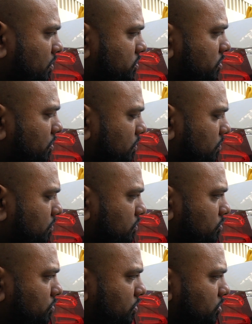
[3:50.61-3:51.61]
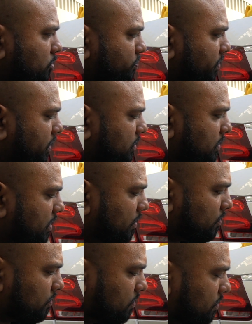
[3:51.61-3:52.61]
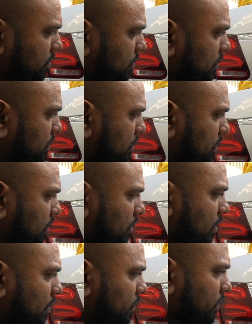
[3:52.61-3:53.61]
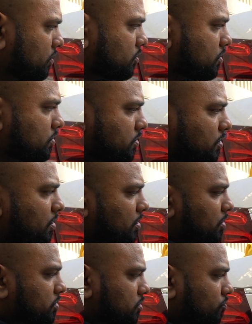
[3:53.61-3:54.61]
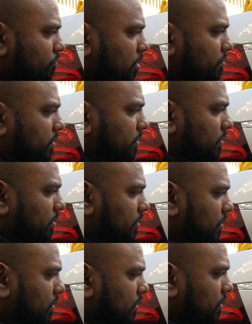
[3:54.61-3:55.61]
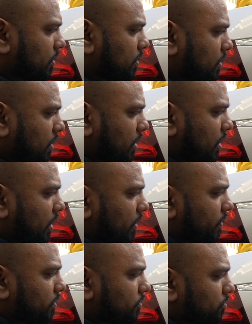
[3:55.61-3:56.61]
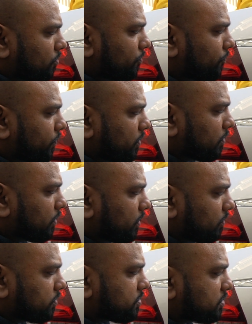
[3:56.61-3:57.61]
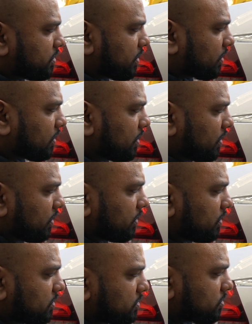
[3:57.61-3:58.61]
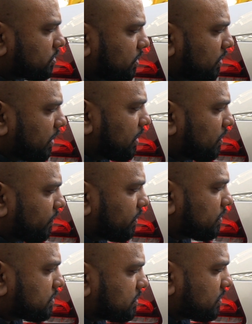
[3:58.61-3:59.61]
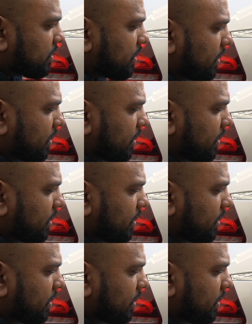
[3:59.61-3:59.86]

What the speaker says: So you can spray it down and then just rub it, and then you'll feel it'll stick in certain areas,